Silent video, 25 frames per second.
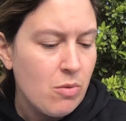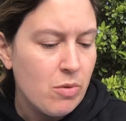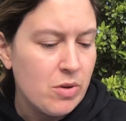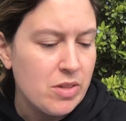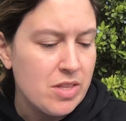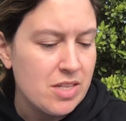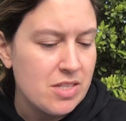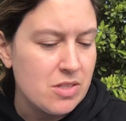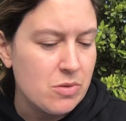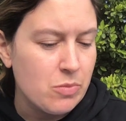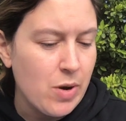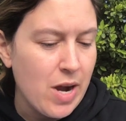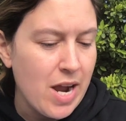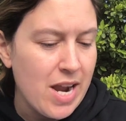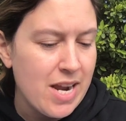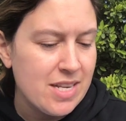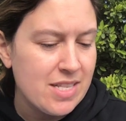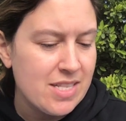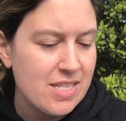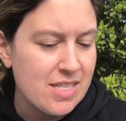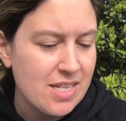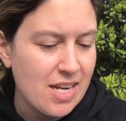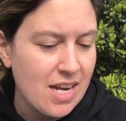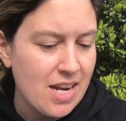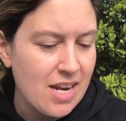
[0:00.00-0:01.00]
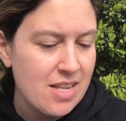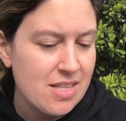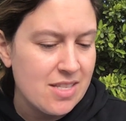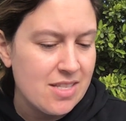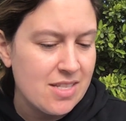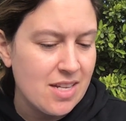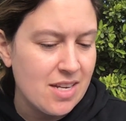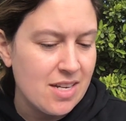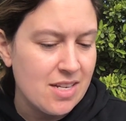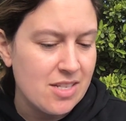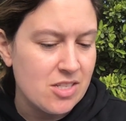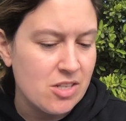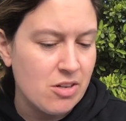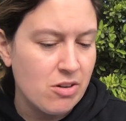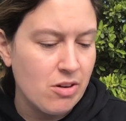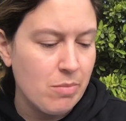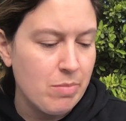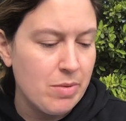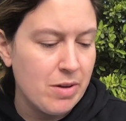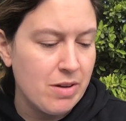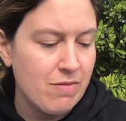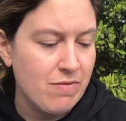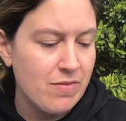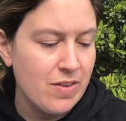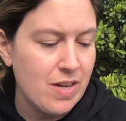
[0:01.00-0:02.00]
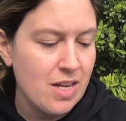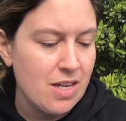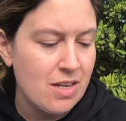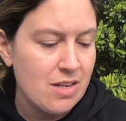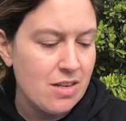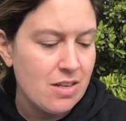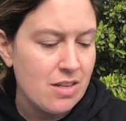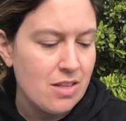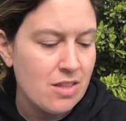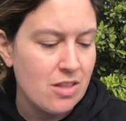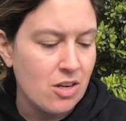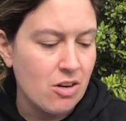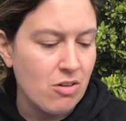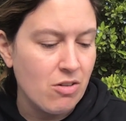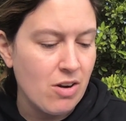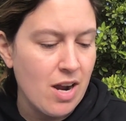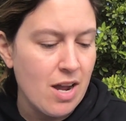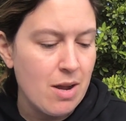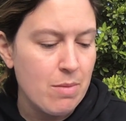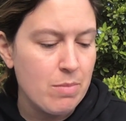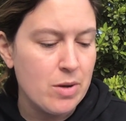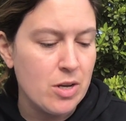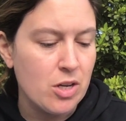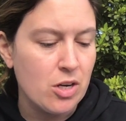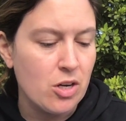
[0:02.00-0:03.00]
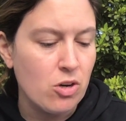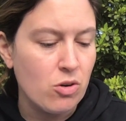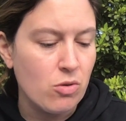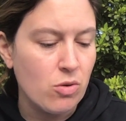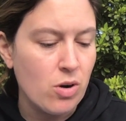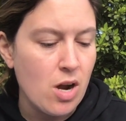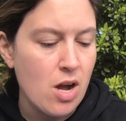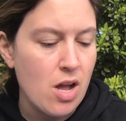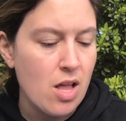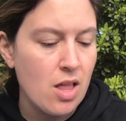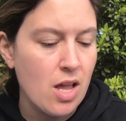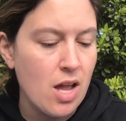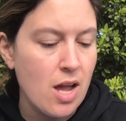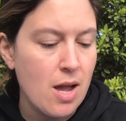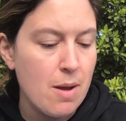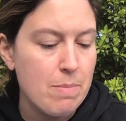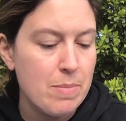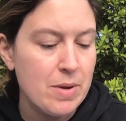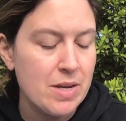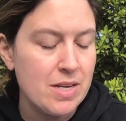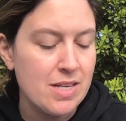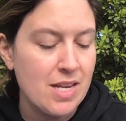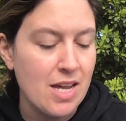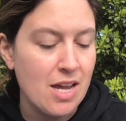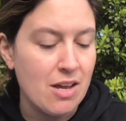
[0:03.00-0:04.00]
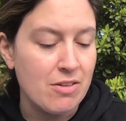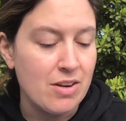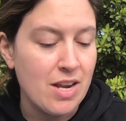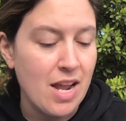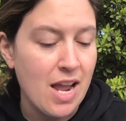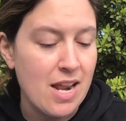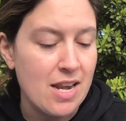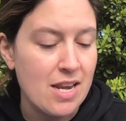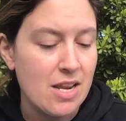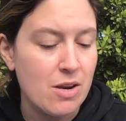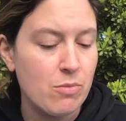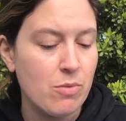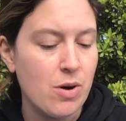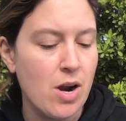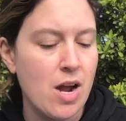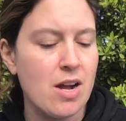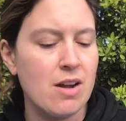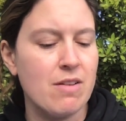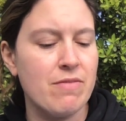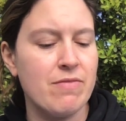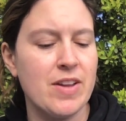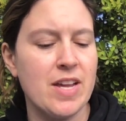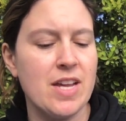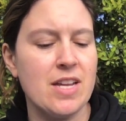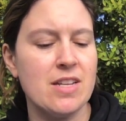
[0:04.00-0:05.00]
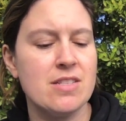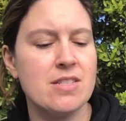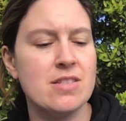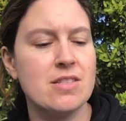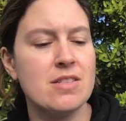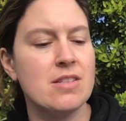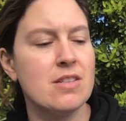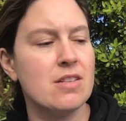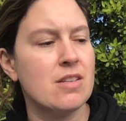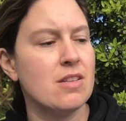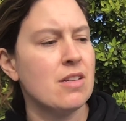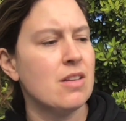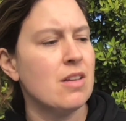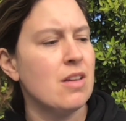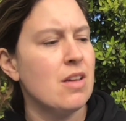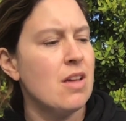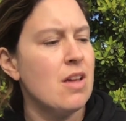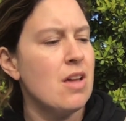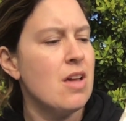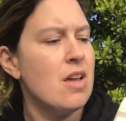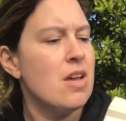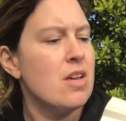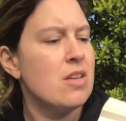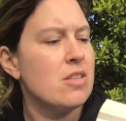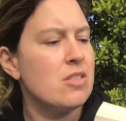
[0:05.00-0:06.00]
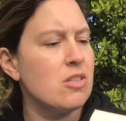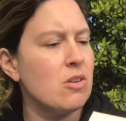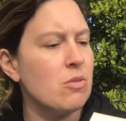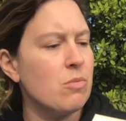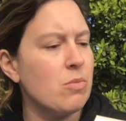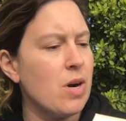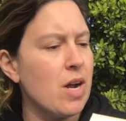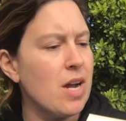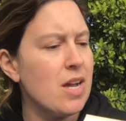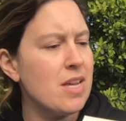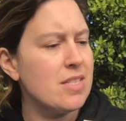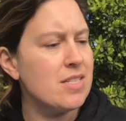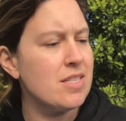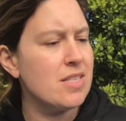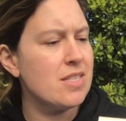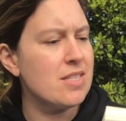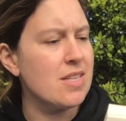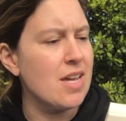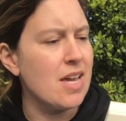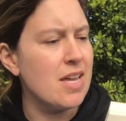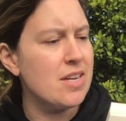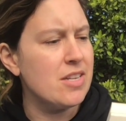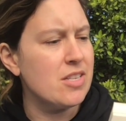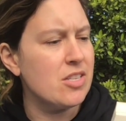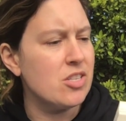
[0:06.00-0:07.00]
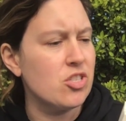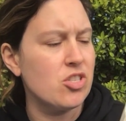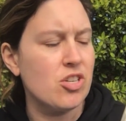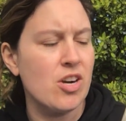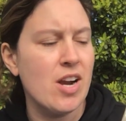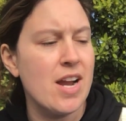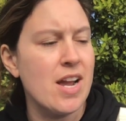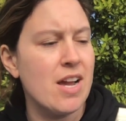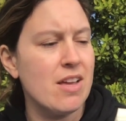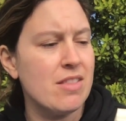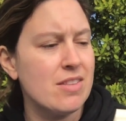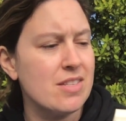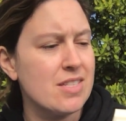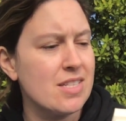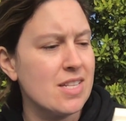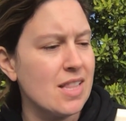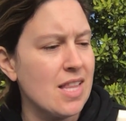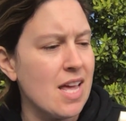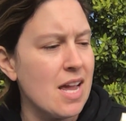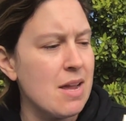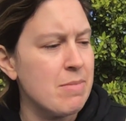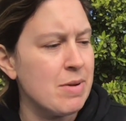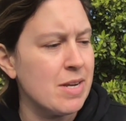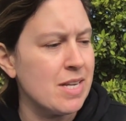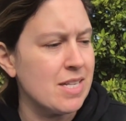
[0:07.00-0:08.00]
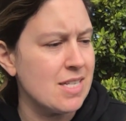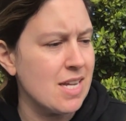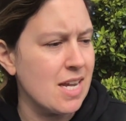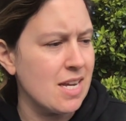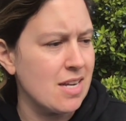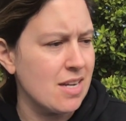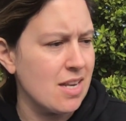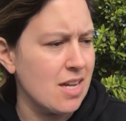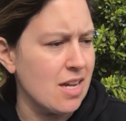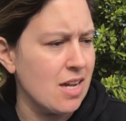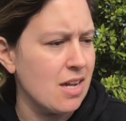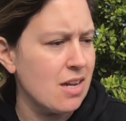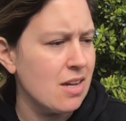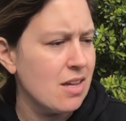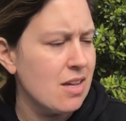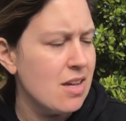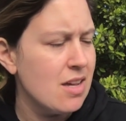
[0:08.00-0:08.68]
With his wide stance and his grippy feet, the crab could crawl up and down any rock face. So Roz decided to try out this climbing technique.